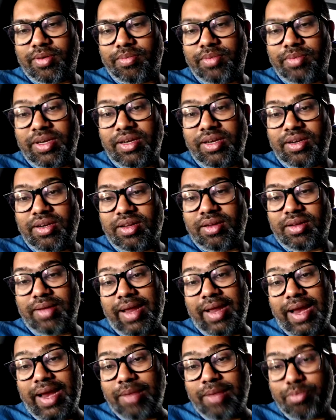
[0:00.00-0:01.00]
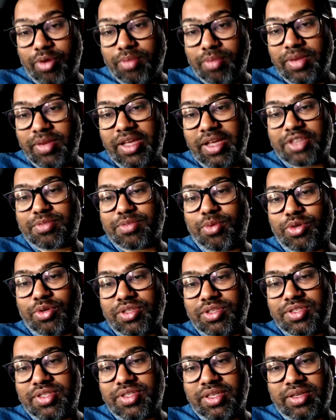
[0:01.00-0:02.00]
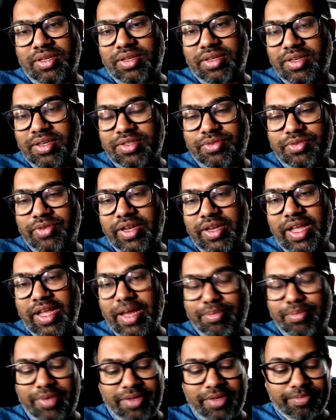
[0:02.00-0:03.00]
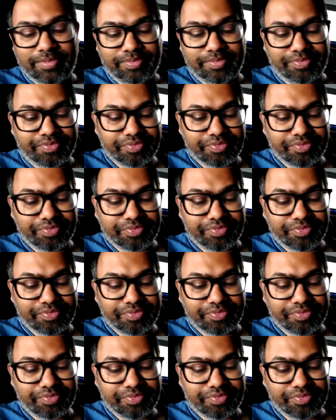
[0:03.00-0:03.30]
build and probably explore the scene. It's very happening.